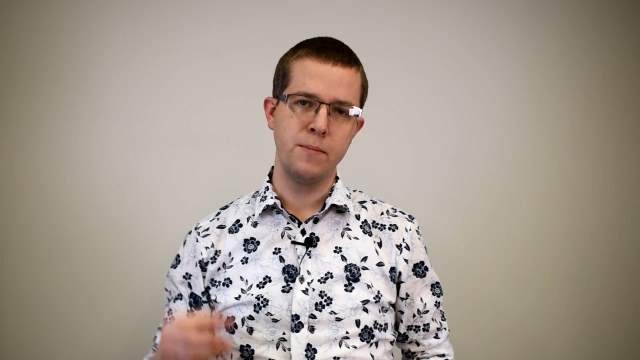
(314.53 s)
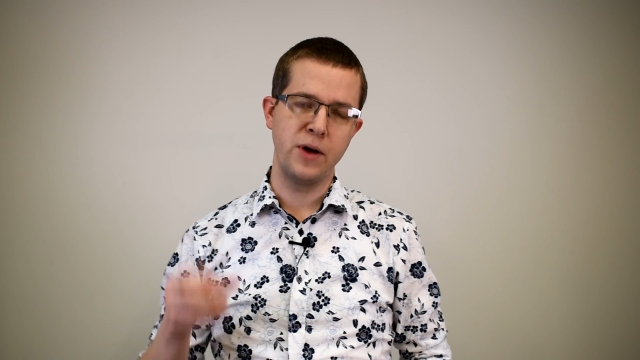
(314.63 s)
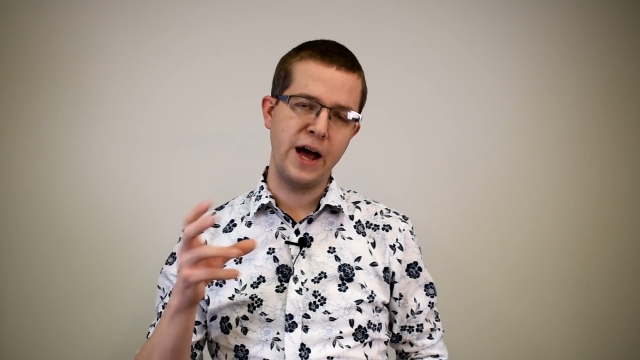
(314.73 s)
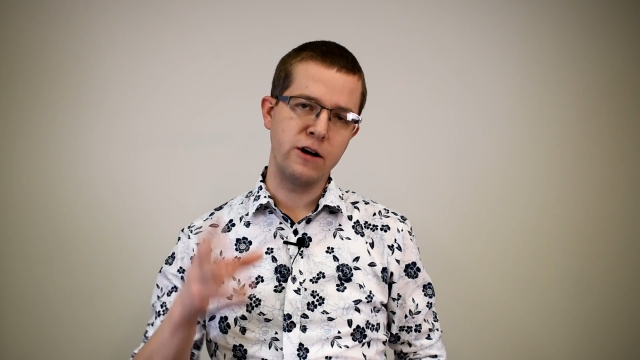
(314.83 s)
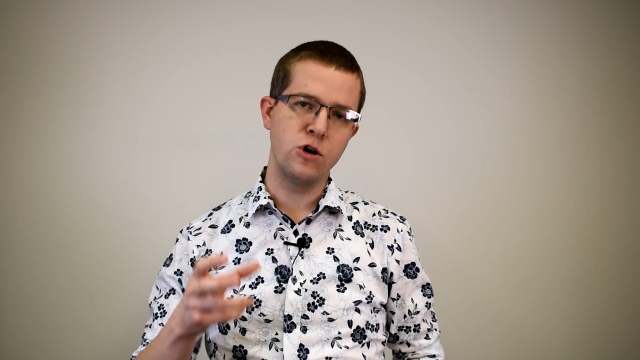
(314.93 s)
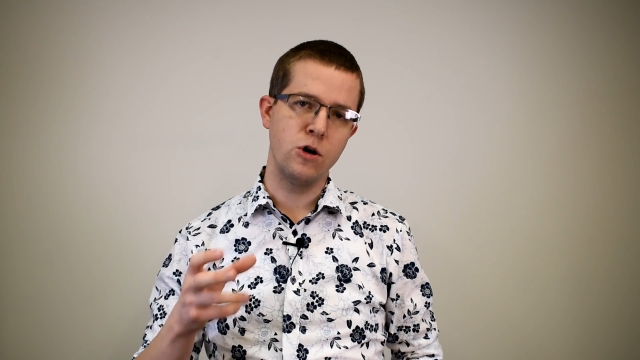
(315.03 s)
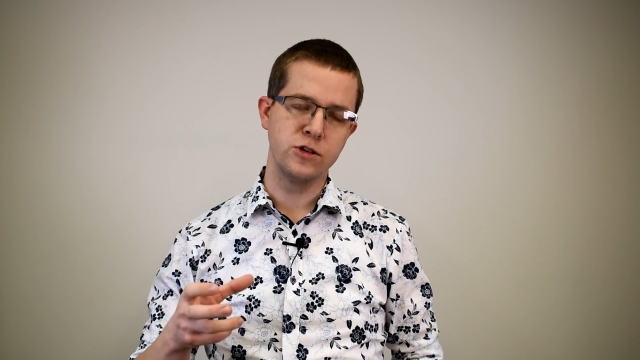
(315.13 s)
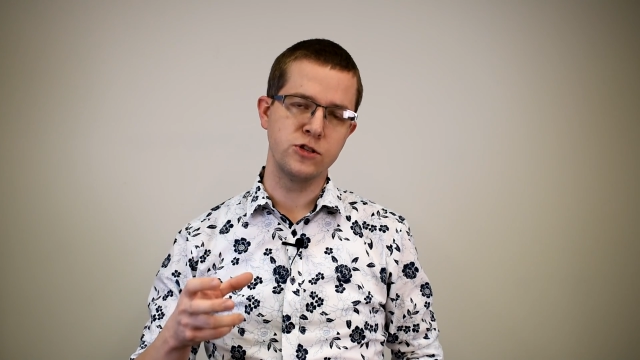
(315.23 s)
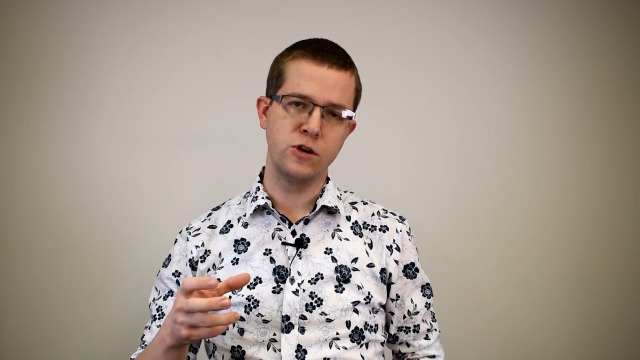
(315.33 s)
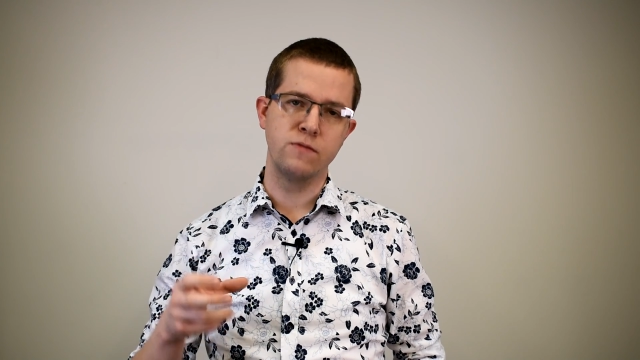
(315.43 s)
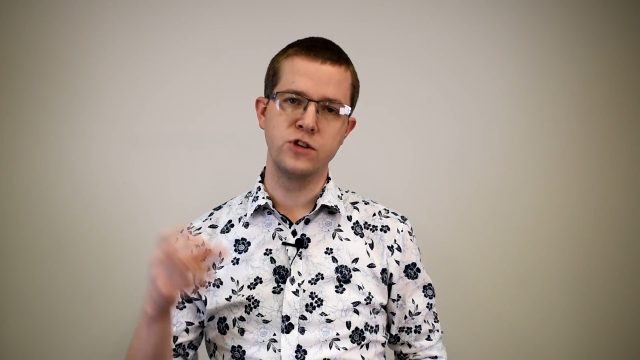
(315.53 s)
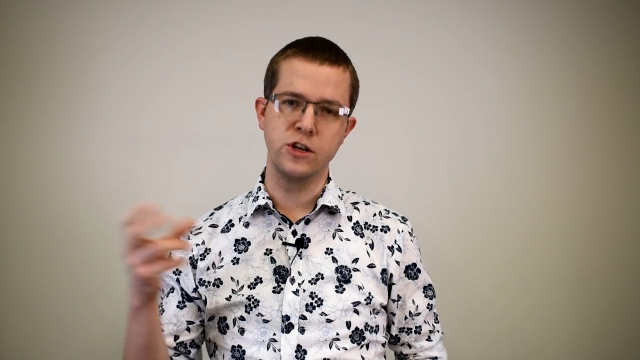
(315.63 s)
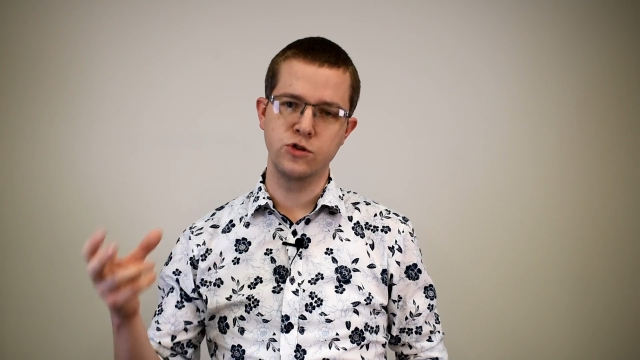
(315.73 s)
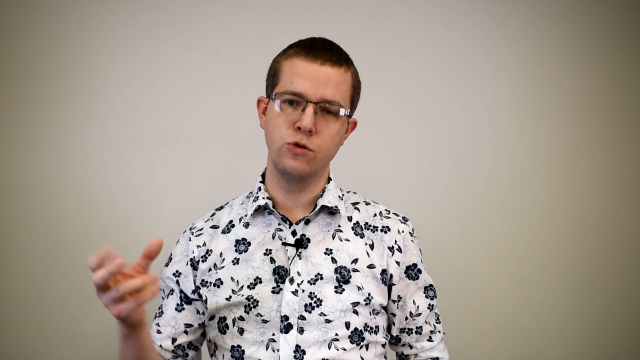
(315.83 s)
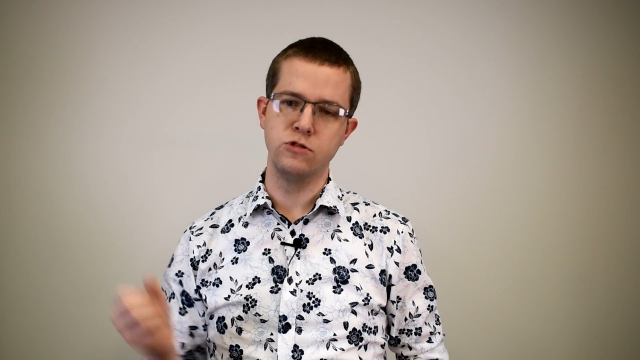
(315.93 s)
but alcohol itself
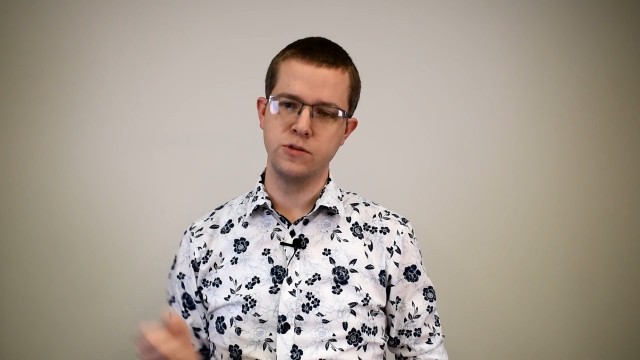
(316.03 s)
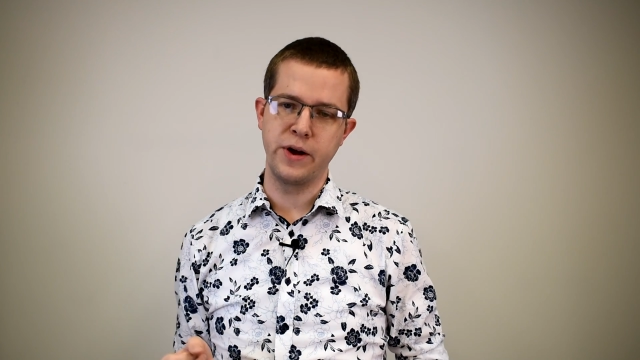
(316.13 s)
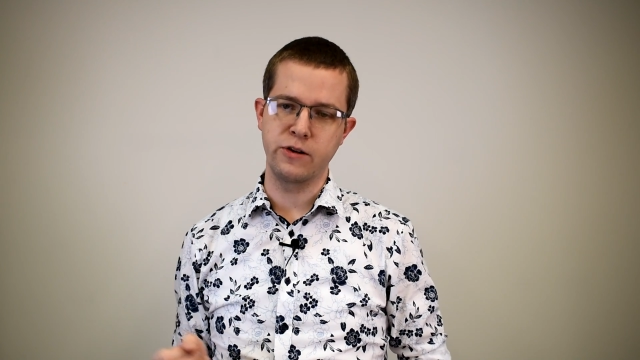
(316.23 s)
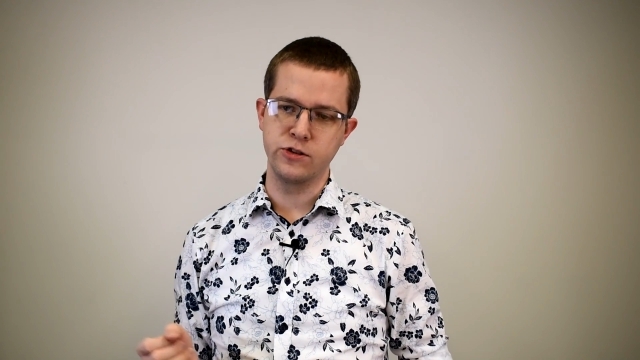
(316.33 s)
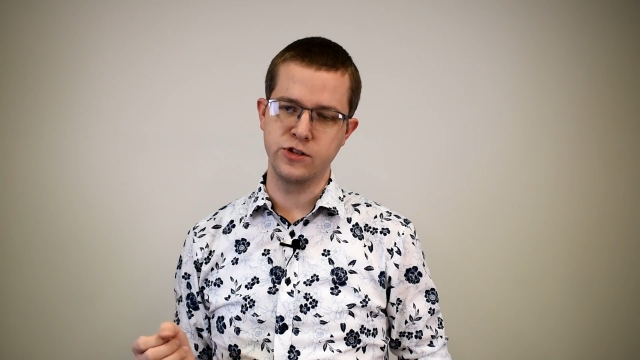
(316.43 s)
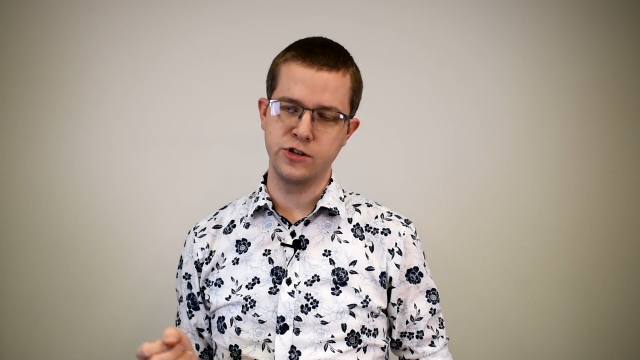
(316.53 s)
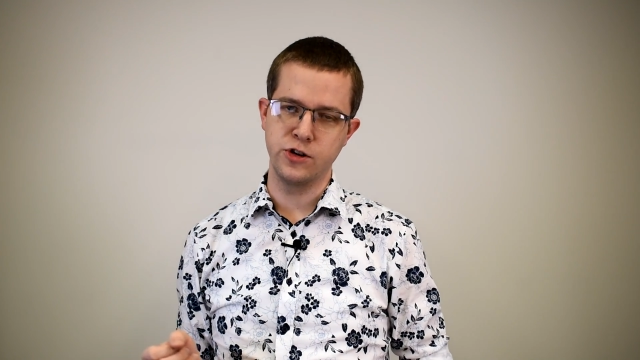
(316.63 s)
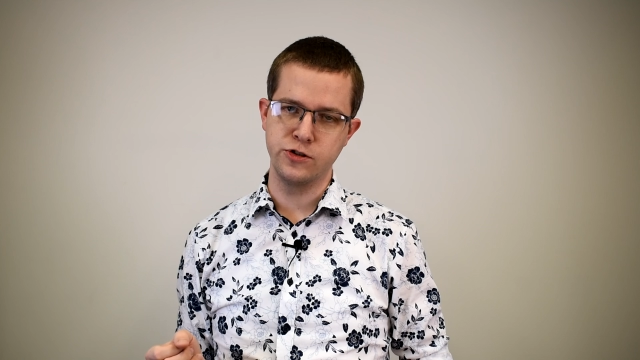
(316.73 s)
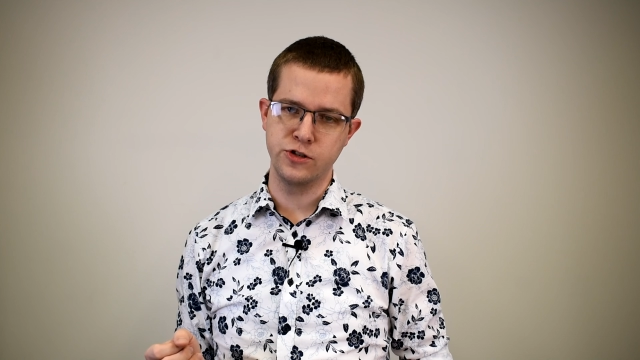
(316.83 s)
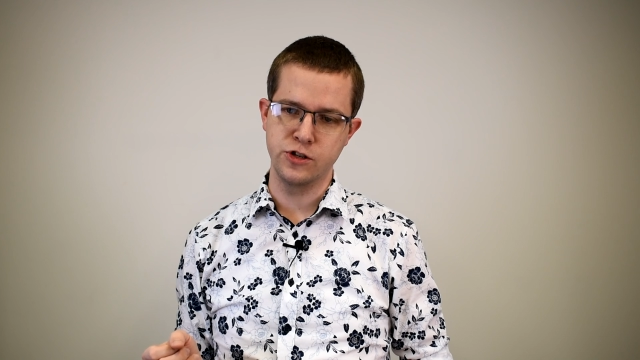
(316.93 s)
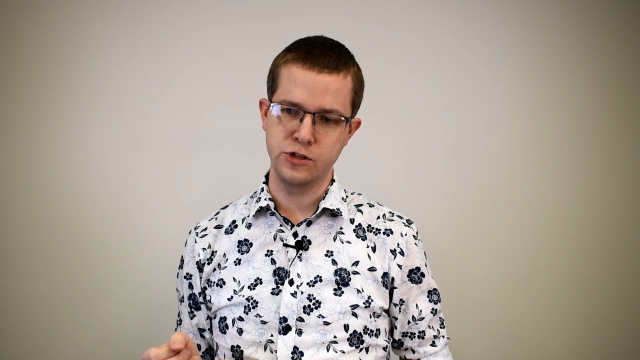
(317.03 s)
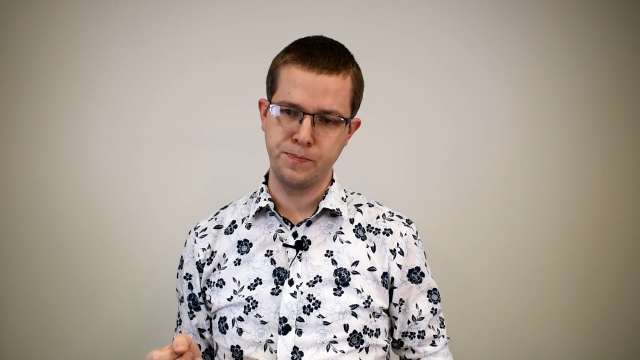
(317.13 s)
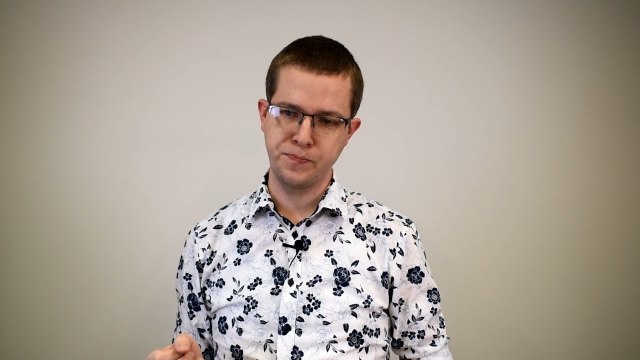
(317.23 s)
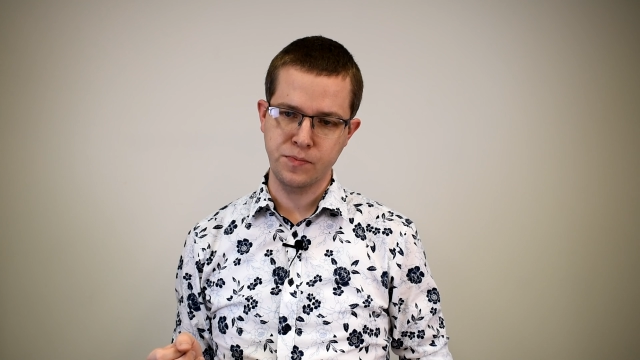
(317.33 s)
does cause a macrocytosis.